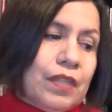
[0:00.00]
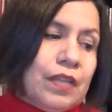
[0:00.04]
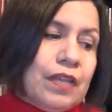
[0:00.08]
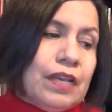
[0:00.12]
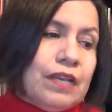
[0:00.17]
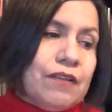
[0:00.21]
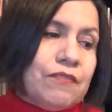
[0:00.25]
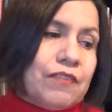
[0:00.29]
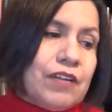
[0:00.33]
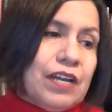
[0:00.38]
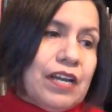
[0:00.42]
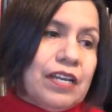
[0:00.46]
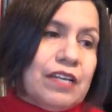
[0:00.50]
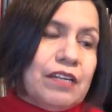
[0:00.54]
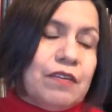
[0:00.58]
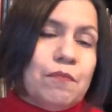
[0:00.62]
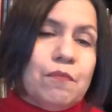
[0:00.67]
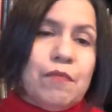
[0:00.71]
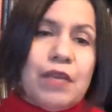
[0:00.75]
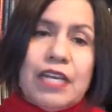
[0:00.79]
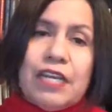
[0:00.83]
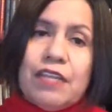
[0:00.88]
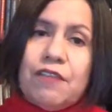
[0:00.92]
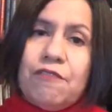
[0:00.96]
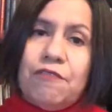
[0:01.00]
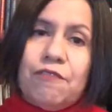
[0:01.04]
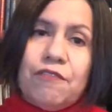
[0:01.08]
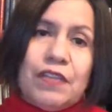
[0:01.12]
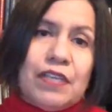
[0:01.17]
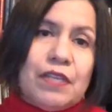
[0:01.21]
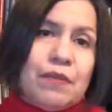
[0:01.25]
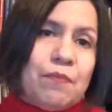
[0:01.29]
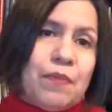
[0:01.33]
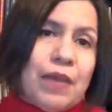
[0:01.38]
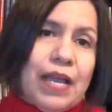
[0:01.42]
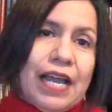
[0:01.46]
I've gotten many
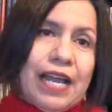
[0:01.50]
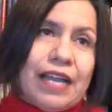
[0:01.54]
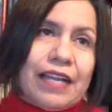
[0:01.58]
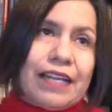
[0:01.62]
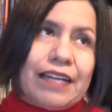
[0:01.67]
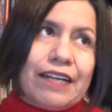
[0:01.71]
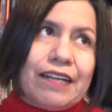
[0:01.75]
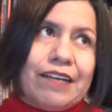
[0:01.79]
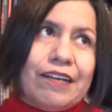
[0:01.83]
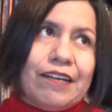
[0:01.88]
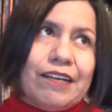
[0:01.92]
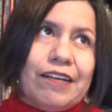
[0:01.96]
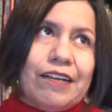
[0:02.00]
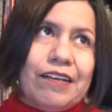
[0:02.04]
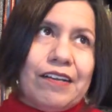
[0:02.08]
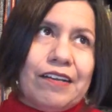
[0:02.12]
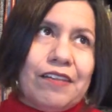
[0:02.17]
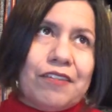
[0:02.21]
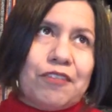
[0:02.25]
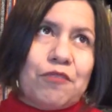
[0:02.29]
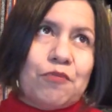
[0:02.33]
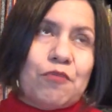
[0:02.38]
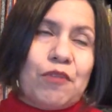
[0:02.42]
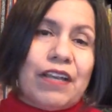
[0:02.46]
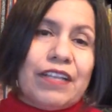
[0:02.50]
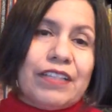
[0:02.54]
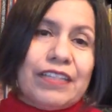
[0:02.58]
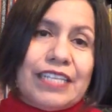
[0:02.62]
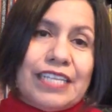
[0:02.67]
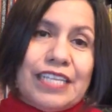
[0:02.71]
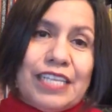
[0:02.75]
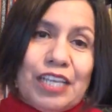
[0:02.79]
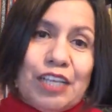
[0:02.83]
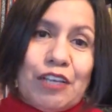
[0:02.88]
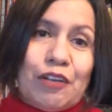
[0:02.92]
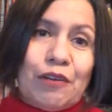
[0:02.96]
feedback throughout the
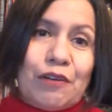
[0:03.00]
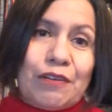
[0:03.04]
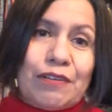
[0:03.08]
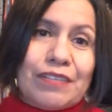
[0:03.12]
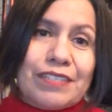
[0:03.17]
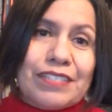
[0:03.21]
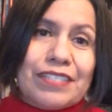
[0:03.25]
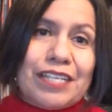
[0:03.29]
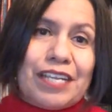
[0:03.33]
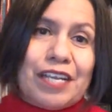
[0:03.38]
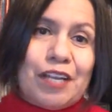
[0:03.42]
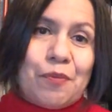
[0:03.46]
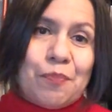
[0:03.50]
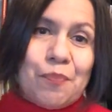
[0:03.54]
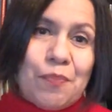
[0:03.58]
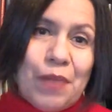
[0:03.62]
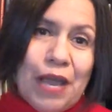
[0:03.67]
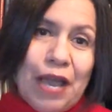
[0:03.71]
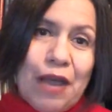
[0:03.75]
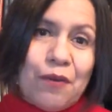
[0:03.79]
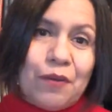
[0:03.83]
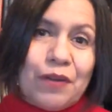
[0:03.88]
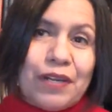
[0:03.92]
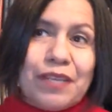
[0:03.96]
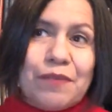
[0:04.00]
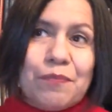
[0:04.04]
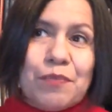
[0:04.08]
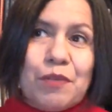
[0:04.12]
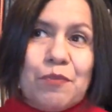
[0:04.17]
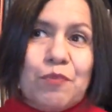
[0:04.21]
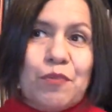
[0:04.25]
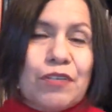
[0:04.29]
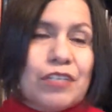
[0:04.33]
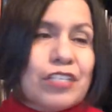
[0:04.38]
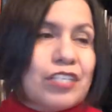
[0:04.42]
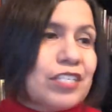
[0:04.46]
years about it.
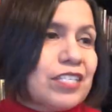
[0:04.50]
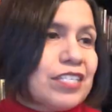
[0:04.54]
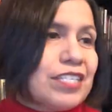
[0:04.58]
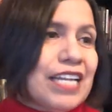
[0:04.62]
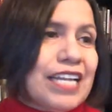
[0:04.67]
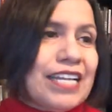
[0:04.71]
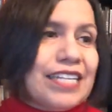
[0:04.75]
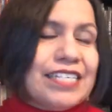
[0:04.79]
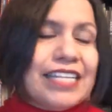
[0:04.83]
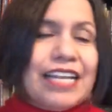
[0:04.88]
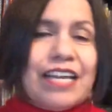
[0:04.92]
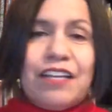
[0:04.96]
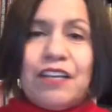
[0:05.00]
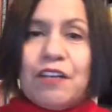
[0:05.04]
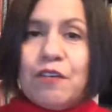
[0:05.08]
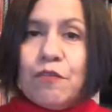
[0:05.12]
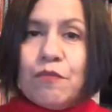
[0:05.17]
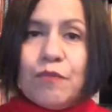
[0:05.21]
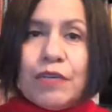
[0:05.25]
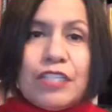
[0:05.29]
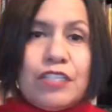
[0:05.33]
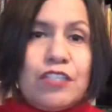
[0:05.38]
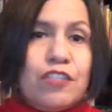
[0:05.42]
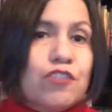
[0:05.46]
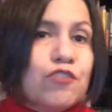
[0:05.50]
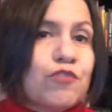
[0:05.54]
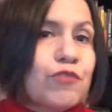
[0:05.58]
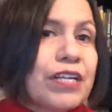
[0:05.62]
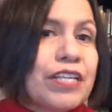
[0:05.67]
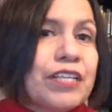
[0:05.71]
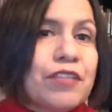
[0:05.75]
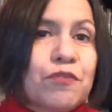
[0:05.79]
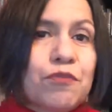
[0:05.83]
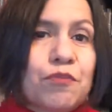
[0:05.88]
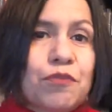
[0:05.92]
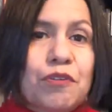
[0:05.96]
People just sat down and read
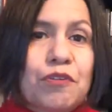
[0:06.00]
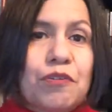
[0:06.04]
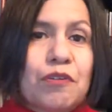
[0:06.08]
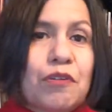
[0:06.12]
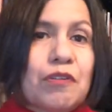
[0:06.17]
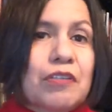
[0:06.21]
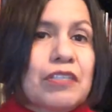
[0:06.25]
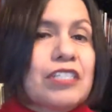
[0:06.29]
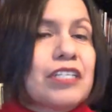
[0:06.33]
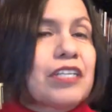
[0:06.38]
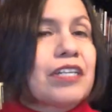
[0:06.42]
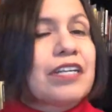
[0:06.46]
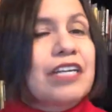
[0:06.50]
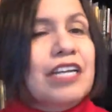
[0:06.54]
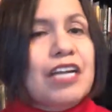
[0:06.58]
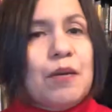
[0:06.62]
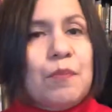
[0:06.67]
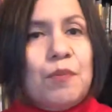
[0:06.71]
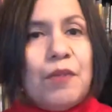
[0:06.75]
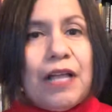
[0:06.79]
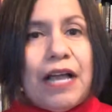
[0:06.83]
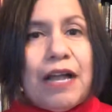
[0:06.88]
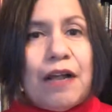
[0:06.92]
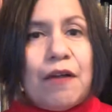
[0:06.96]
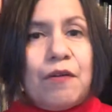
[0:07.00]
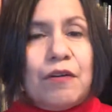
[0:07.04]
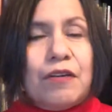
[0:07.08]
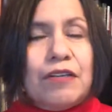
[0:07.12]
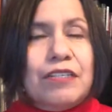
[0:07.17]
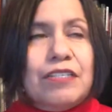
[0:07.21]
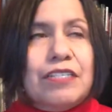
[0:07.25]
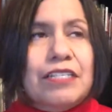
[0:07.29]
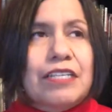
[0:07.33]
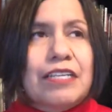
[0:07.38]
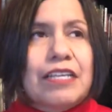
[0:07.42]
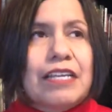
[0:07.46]
straight through. It only took a couple
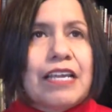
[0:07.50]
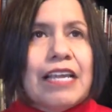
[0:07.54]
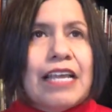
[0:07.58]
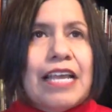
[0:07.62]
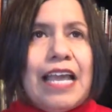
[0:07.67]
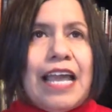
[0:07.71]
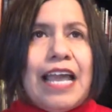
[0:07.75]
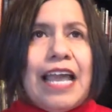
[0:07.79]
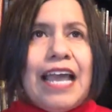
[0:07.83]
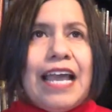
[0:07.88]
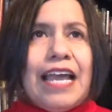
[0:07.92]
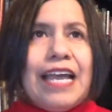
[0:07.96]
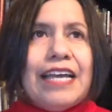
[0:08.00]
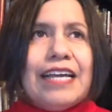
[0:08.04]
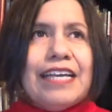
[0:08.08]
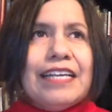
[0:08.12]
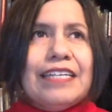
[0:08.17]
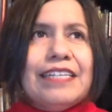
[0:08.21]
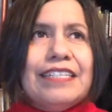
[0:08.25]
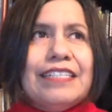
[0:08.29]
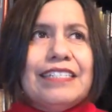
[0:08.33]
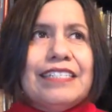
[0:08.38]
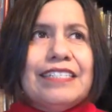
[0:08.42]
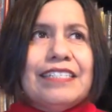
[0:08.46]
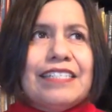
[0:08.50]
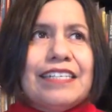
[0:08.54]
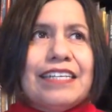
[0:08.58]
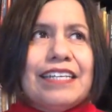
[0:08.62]
hours. And